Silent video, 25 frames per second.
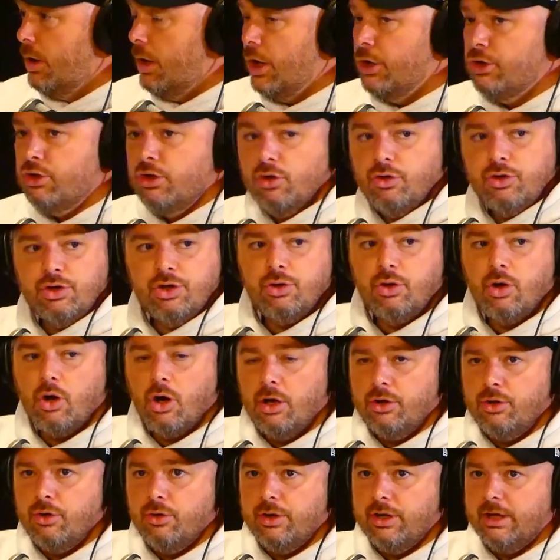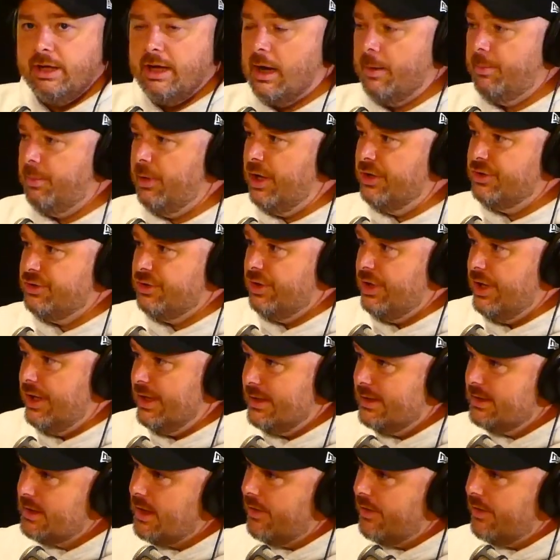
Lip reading: and you're going to capitalise on the next